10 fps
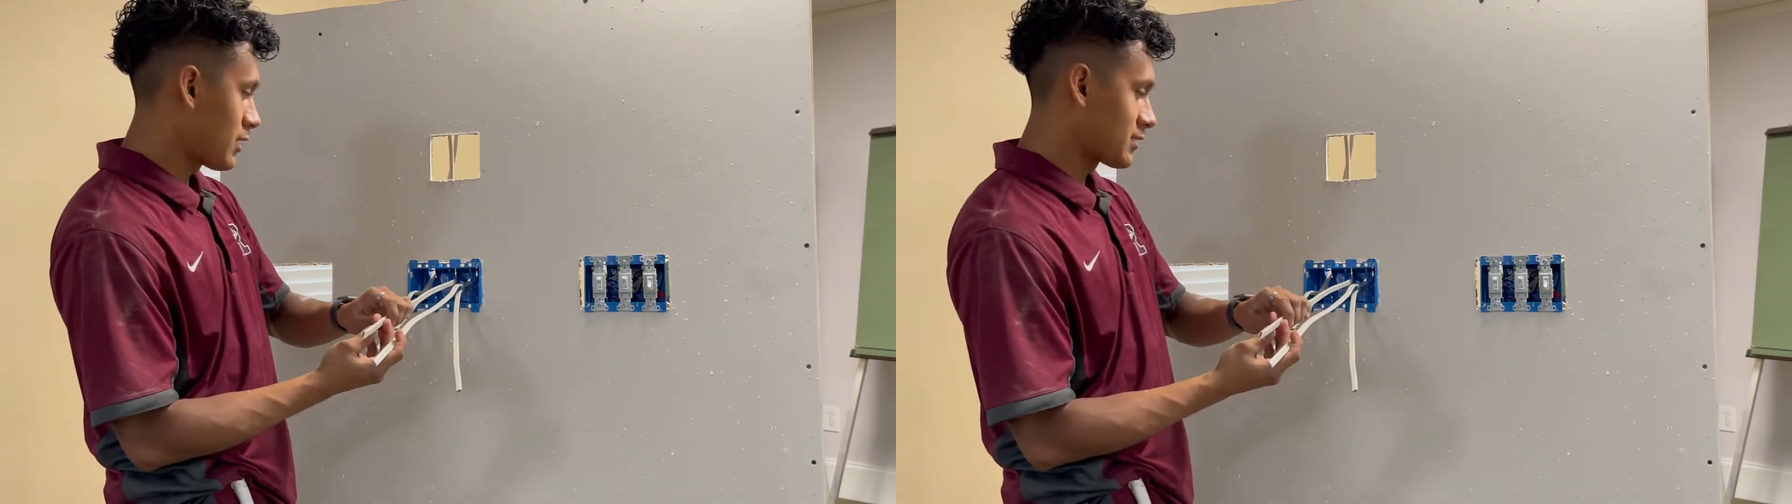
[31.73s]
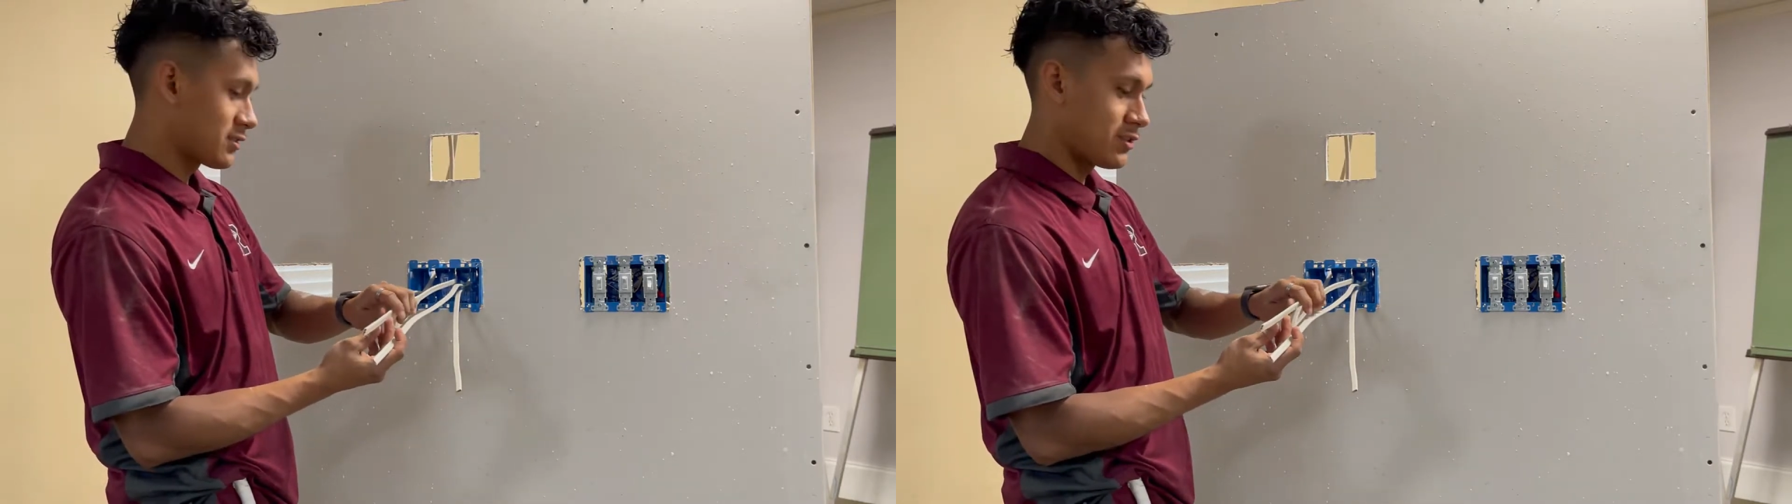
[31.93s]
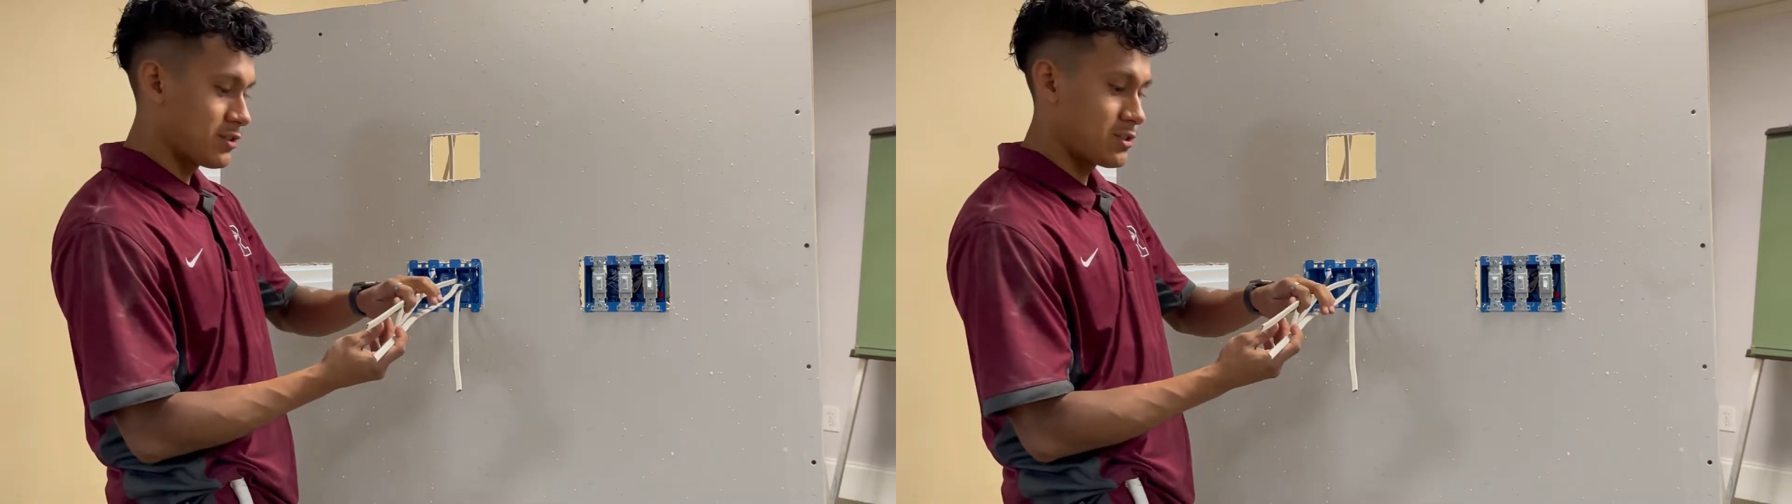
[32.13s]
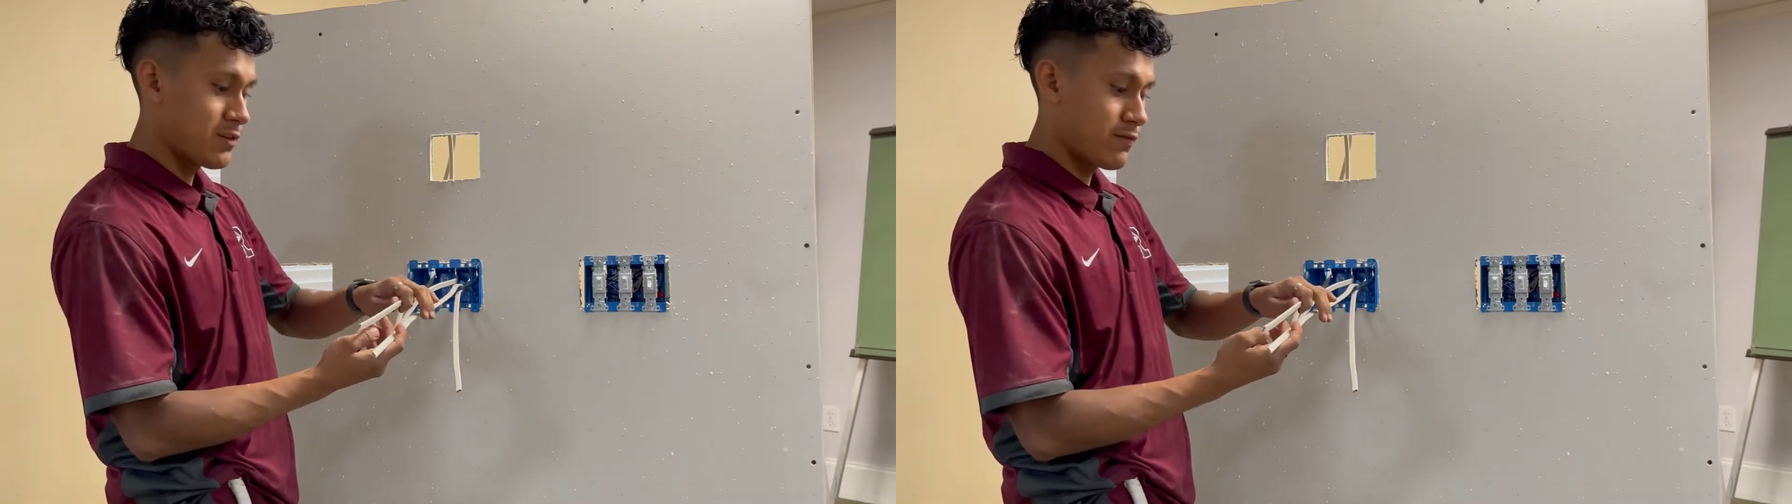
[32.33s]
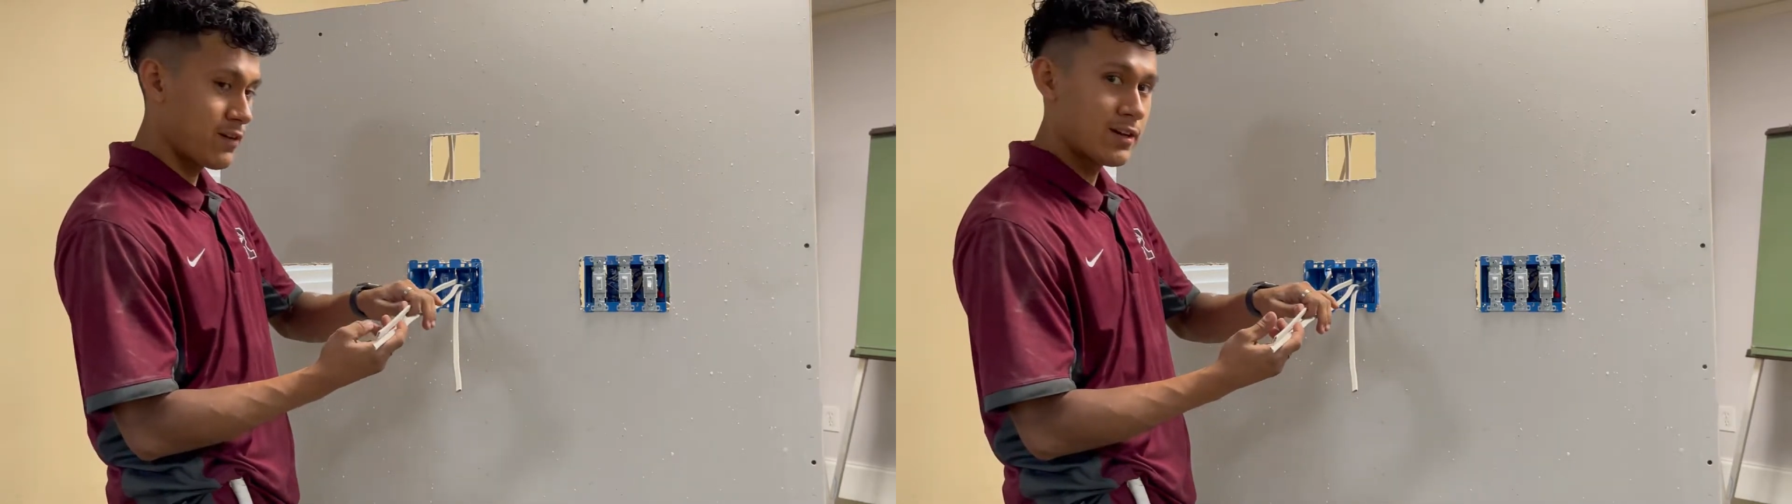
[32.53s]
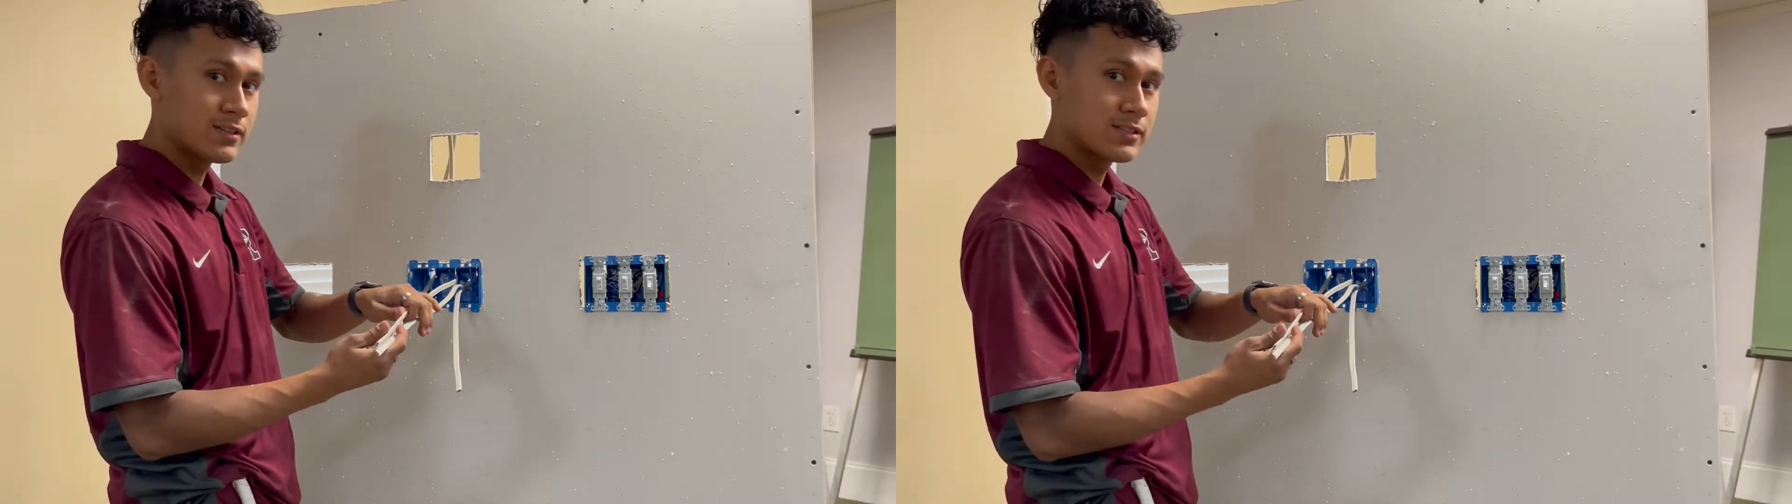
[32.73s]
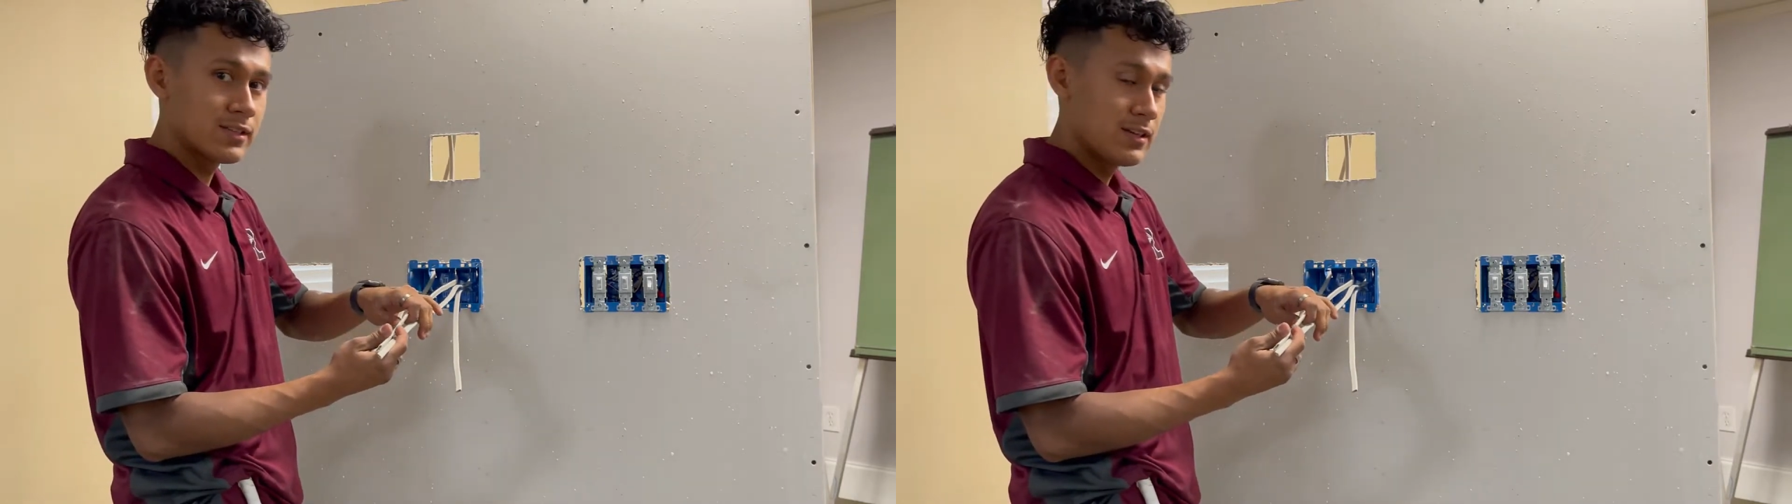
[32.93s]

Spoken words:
exterior GFIs,